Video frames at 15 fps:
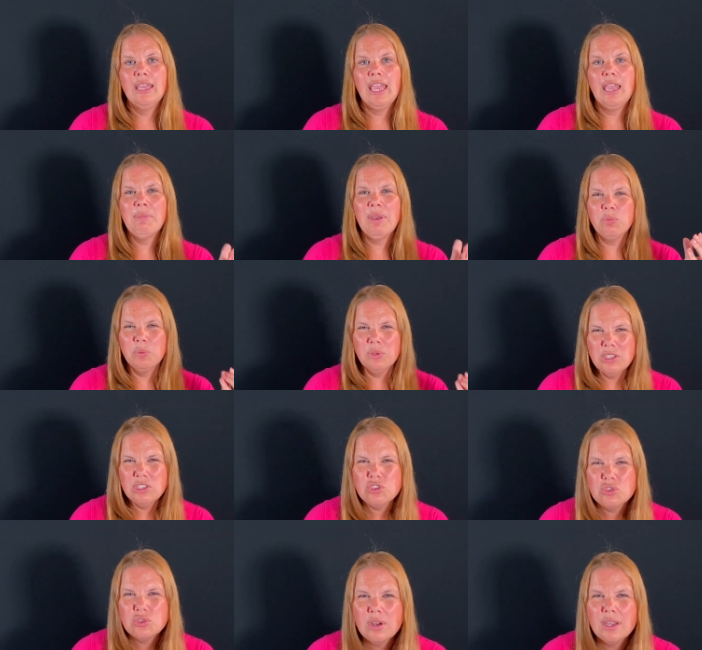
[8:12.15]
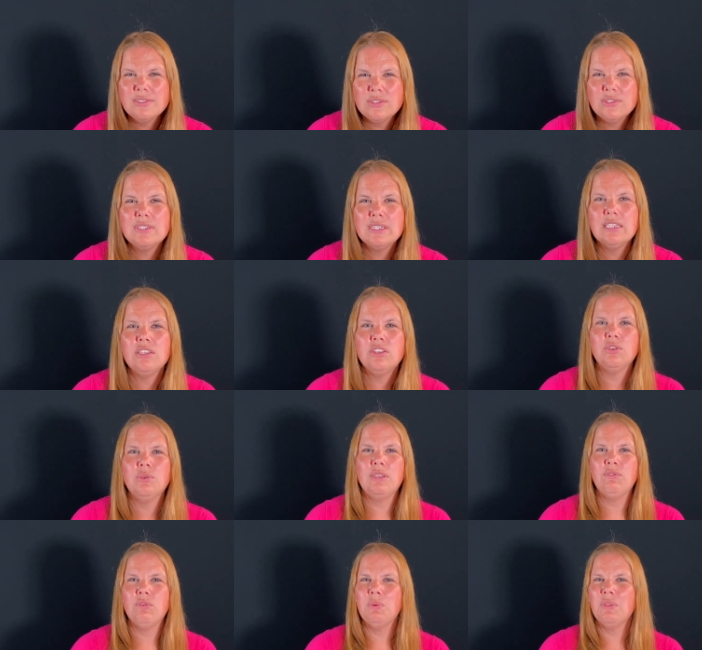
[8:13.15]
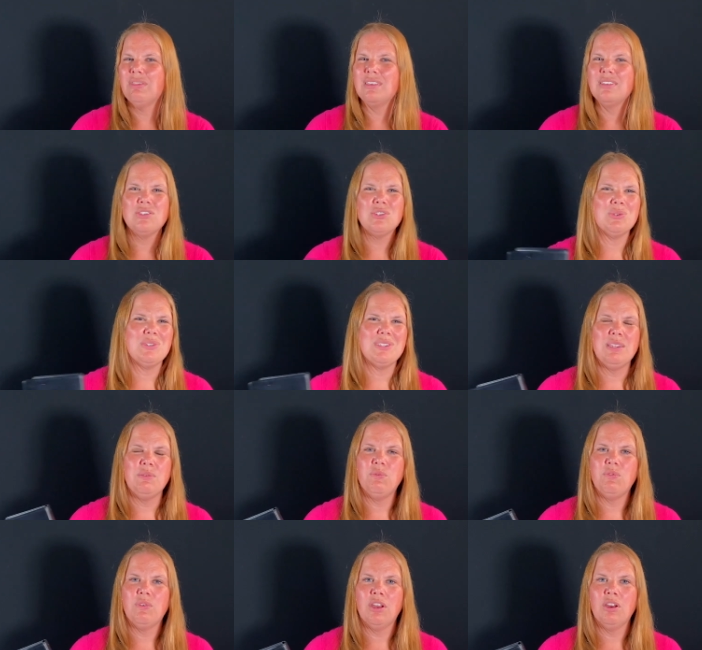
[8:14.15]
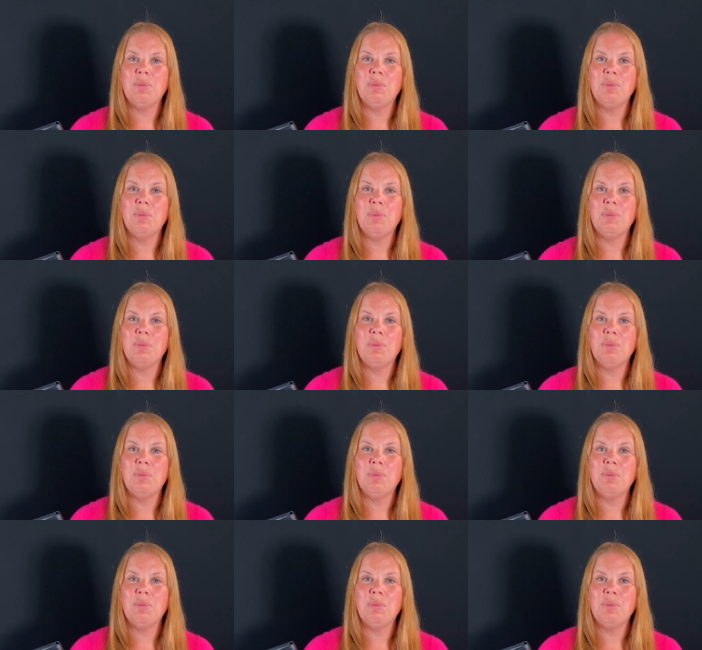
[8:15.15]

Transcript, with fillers: Am I really trusting you even when things don't seem fair?